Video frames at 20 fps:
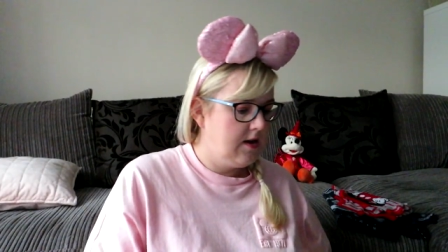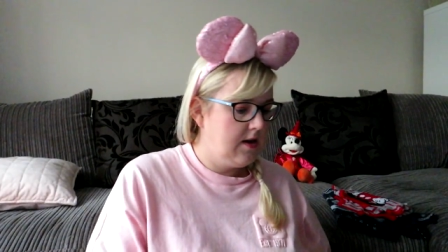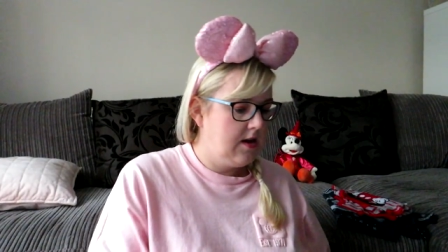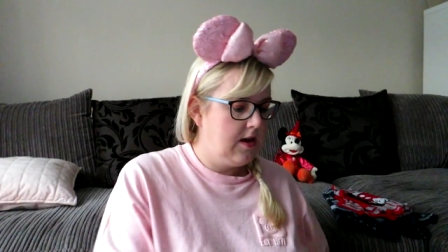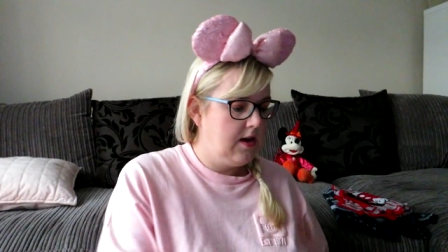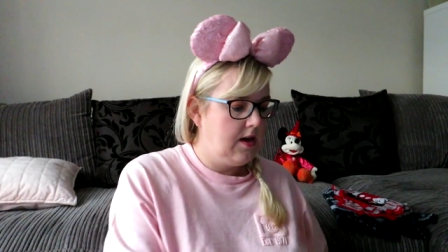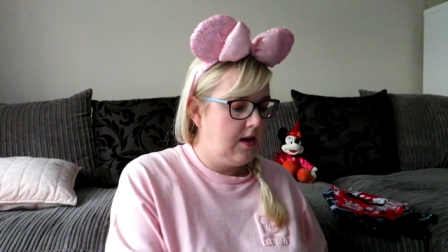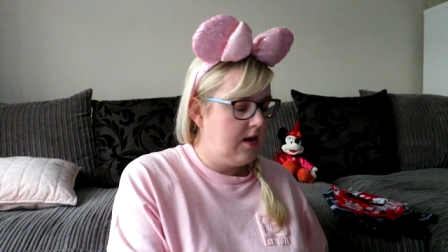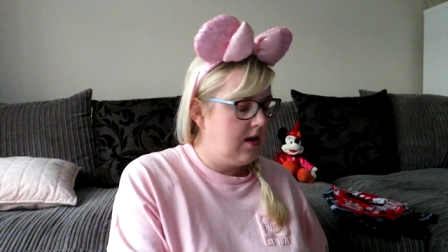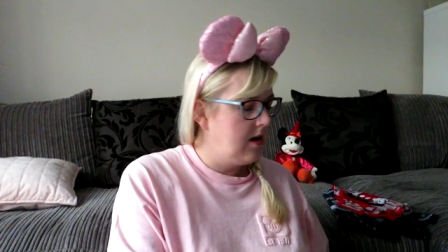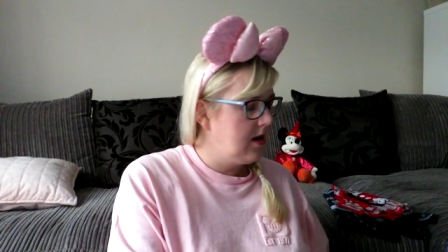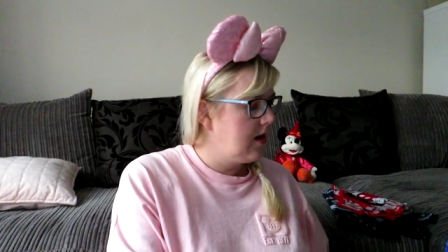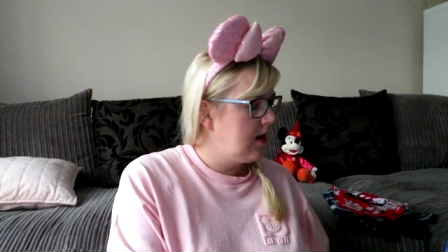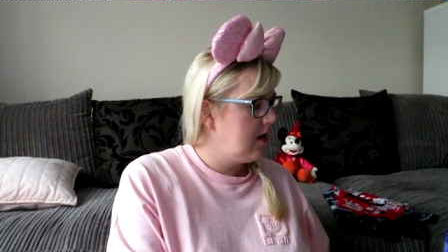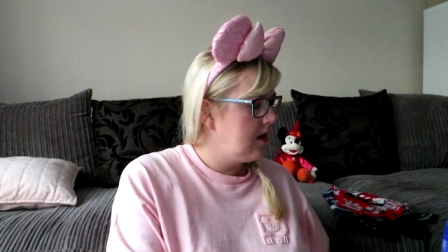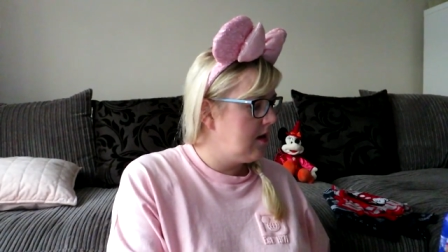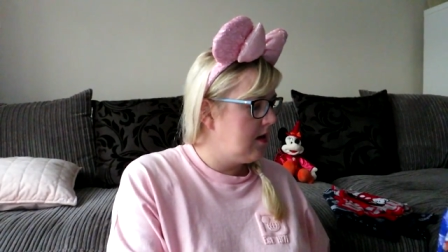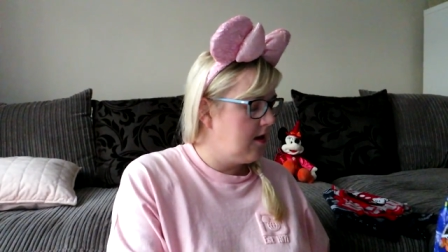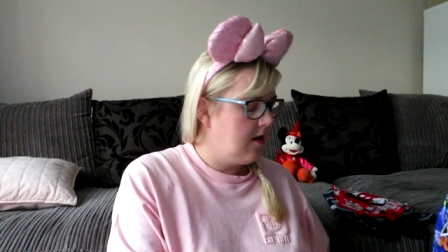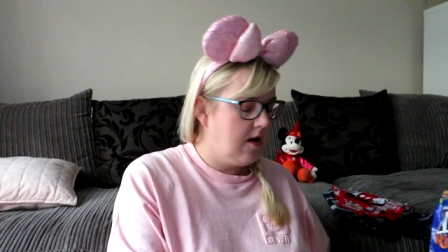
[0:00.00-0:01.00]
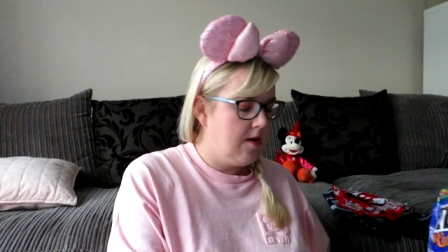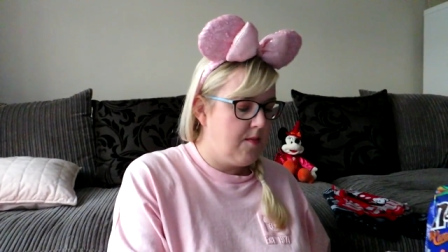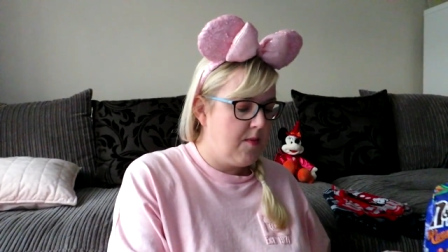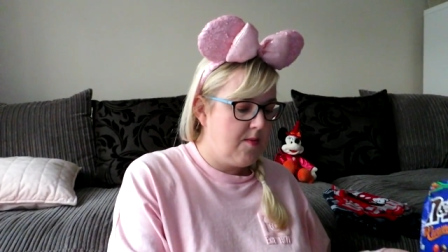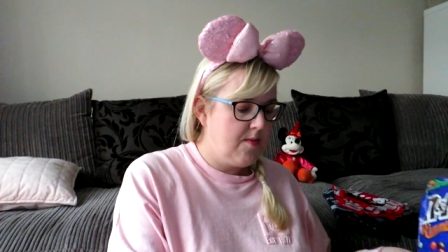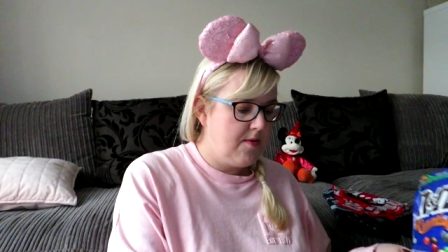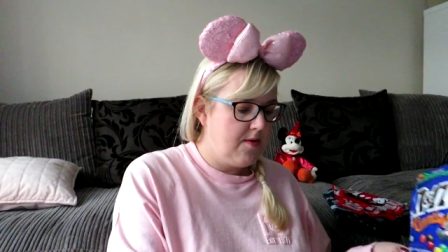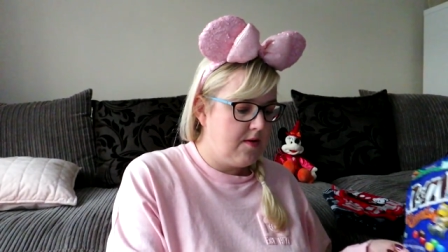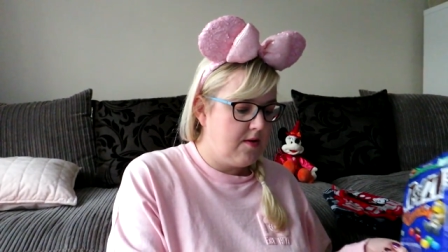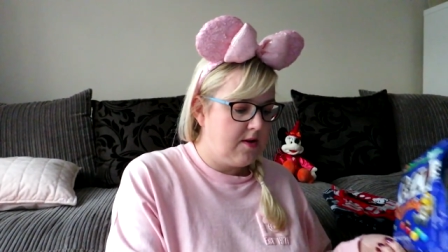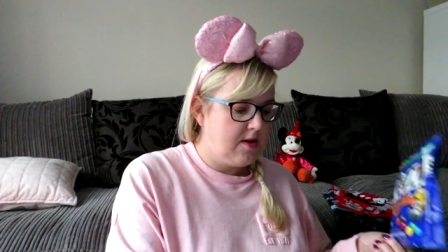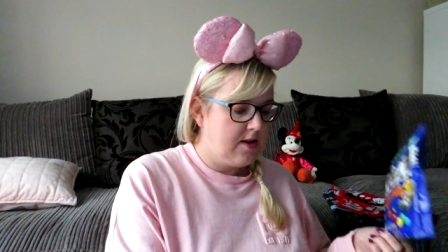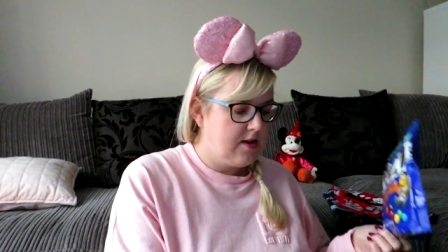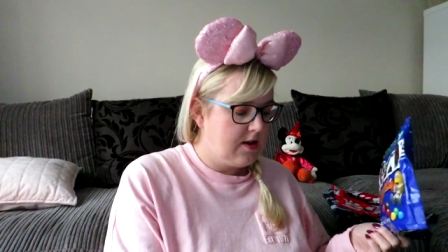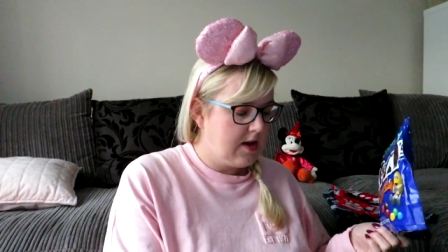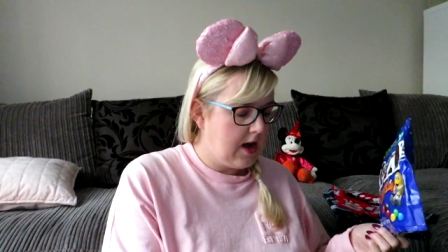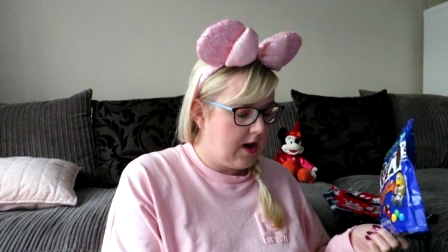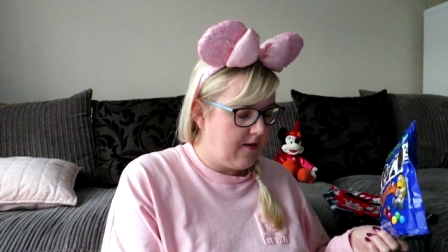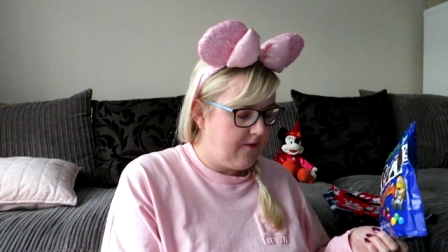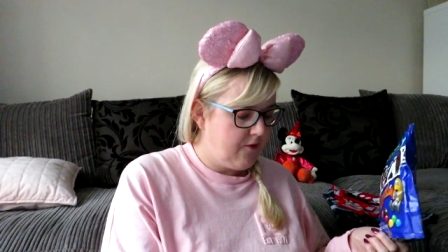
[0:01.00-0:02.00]
in, I can't remember in
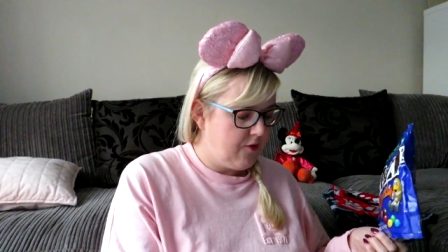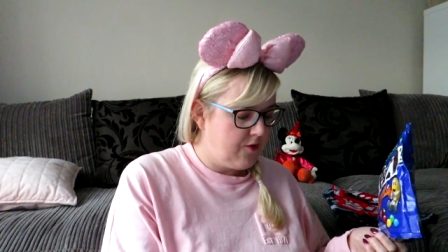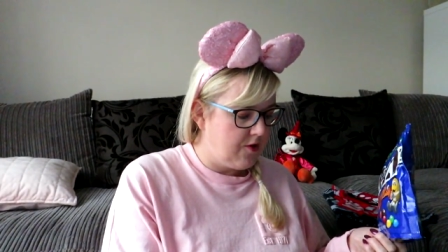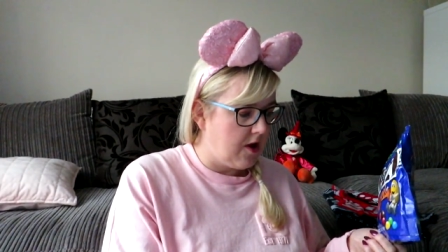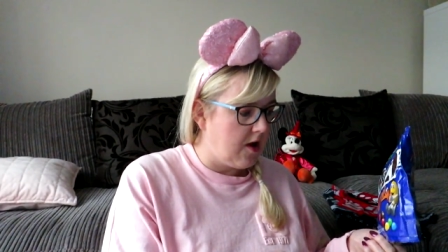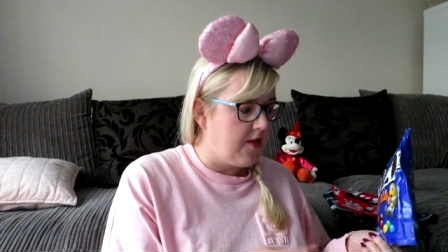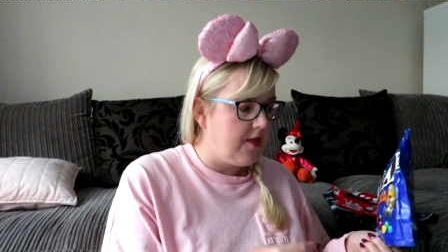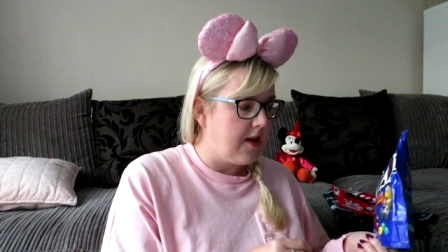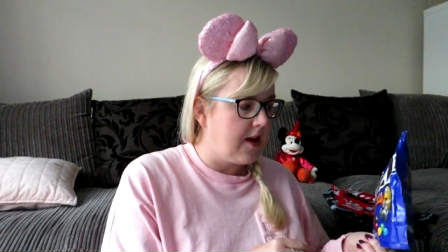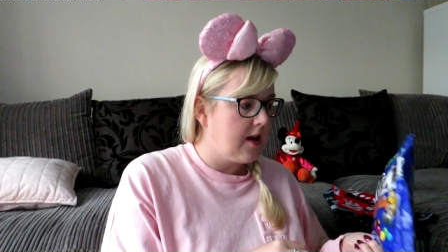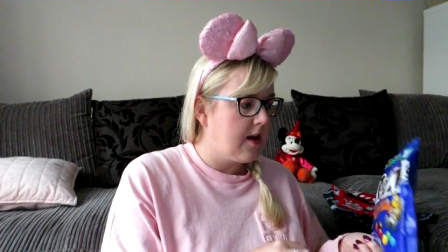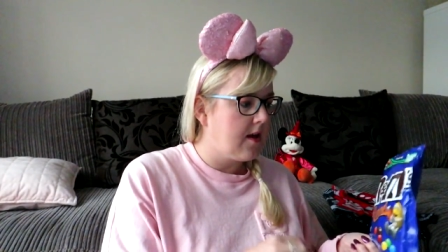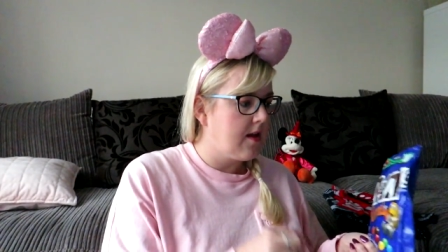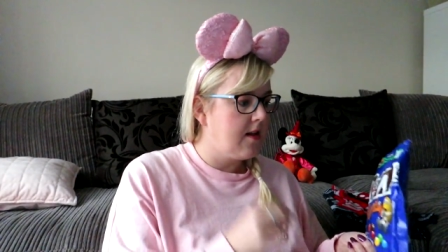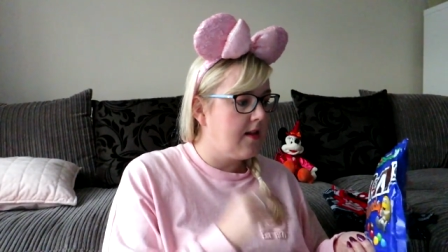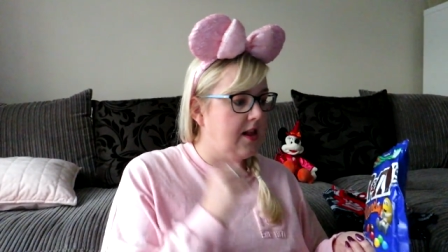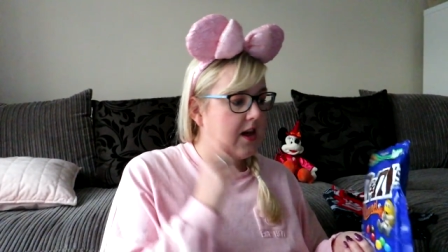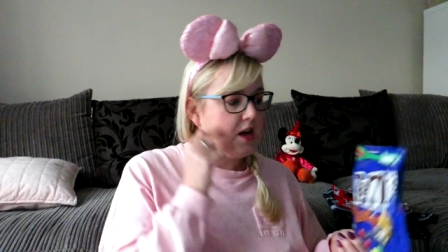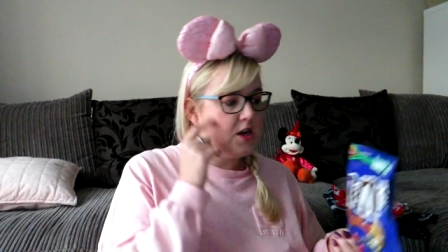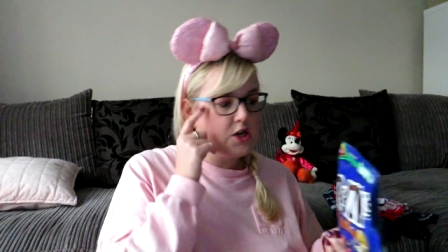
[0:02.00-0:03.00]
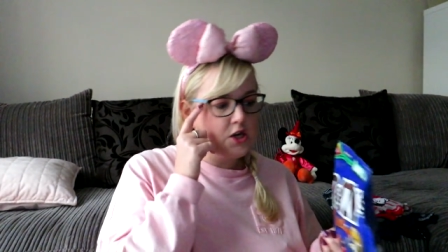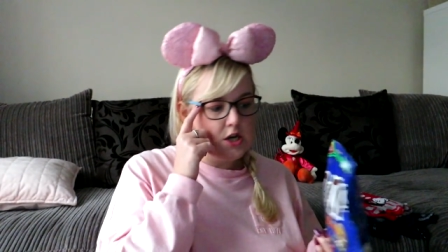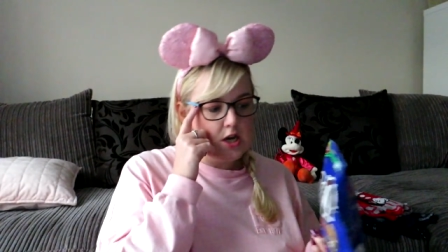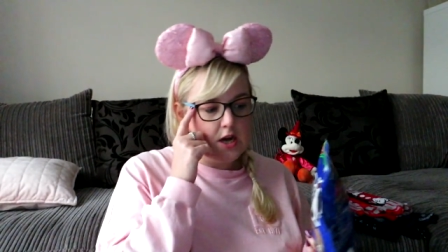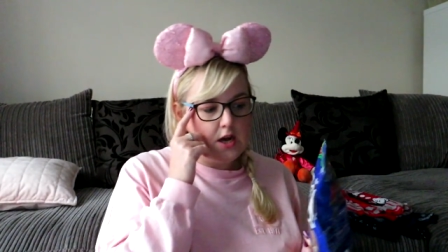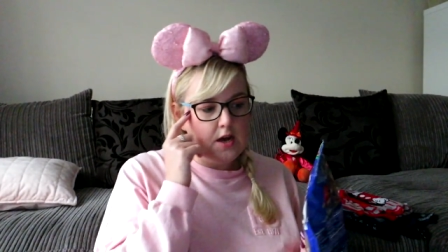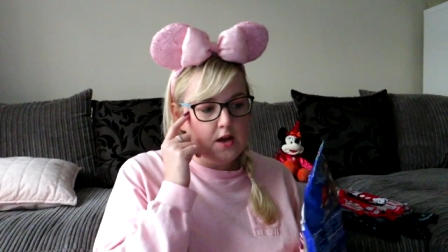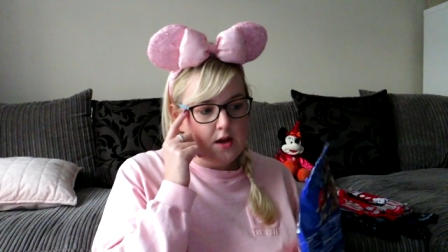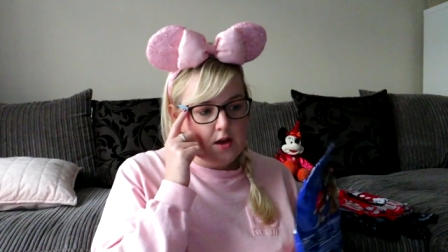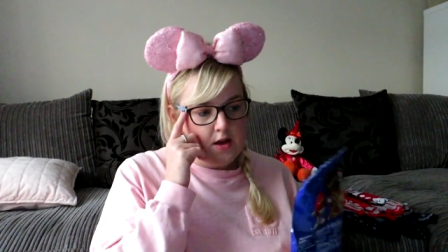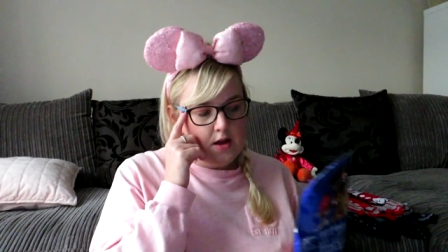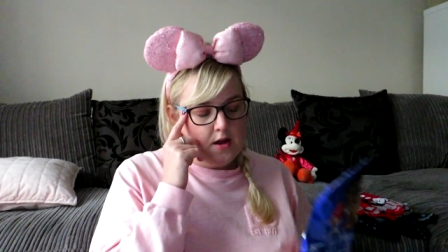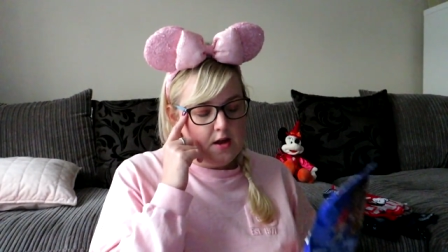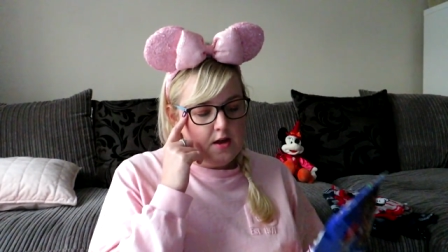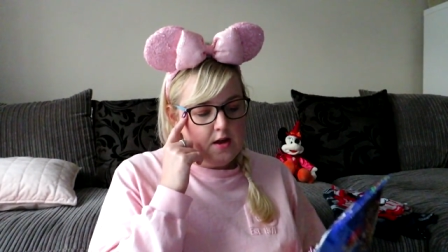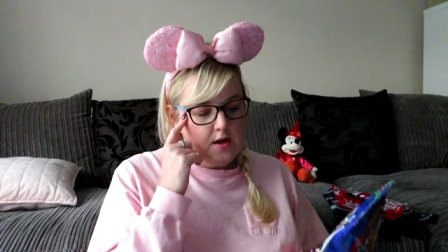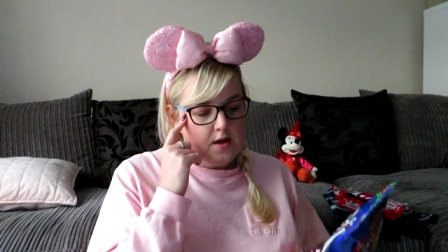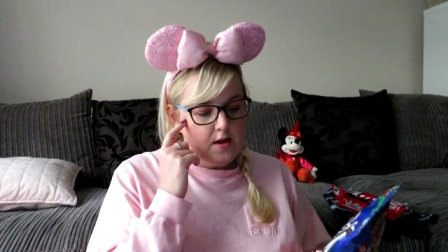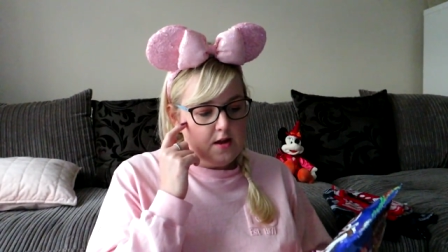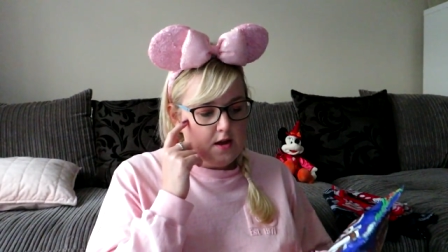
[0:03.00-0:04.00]
California, I think last year,
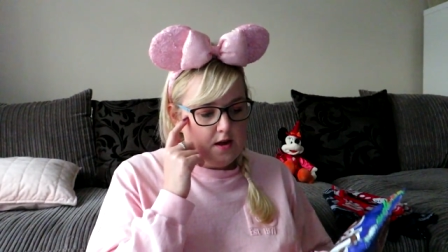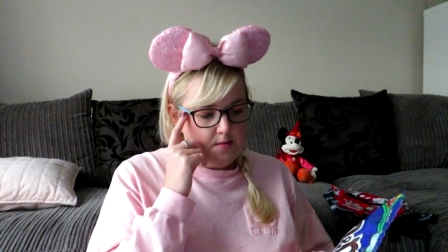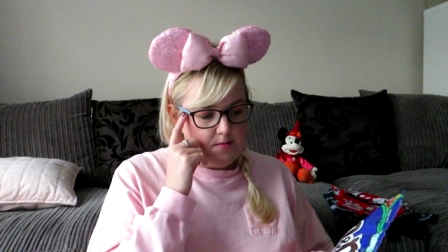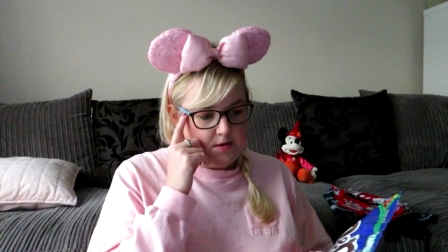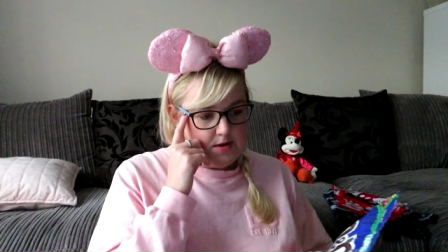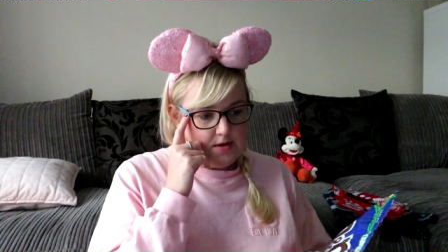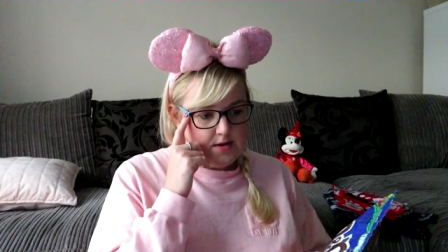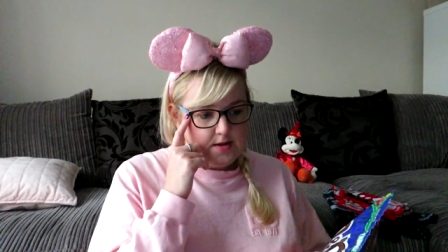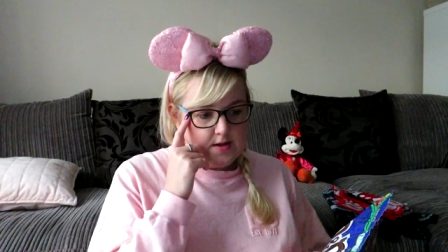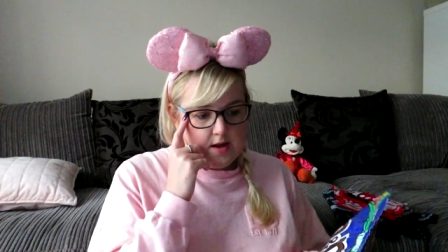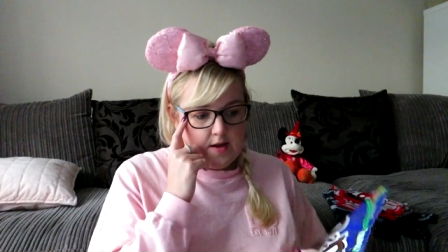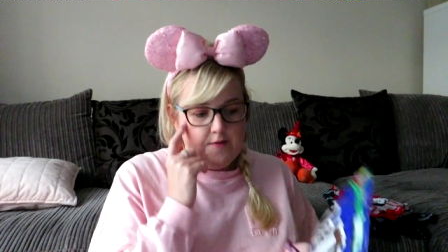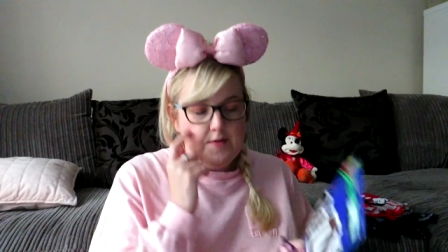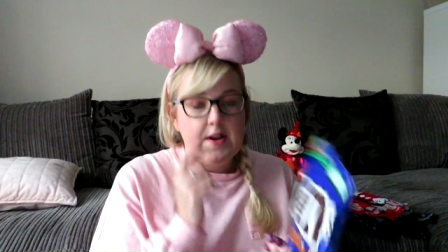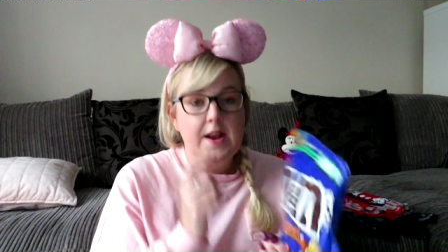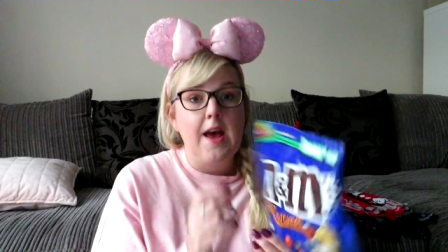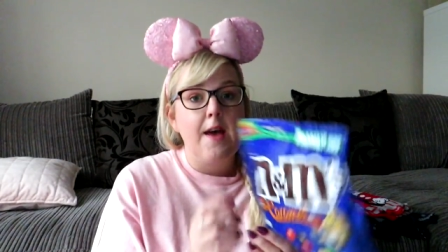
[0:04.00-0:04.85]
um, I discovered